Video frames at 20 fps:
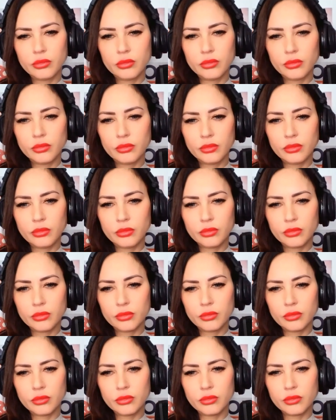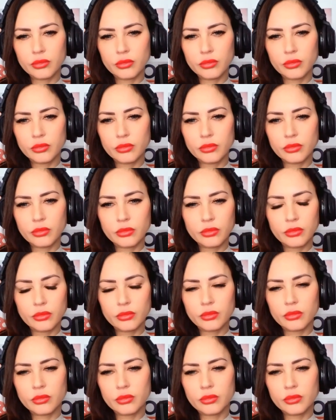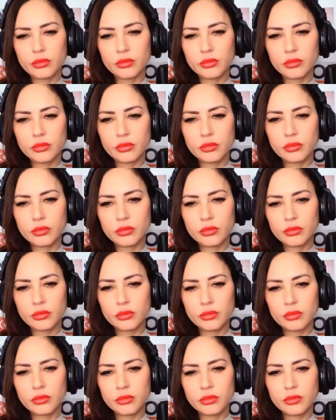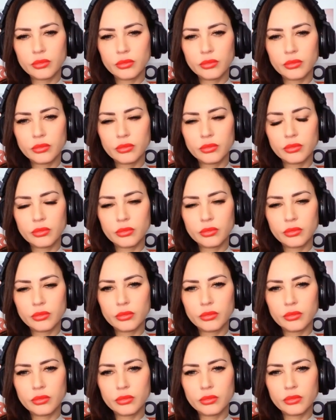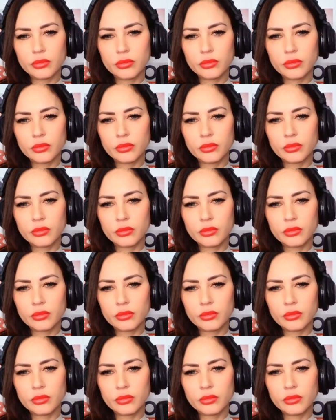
No words are spoken by the person on screen.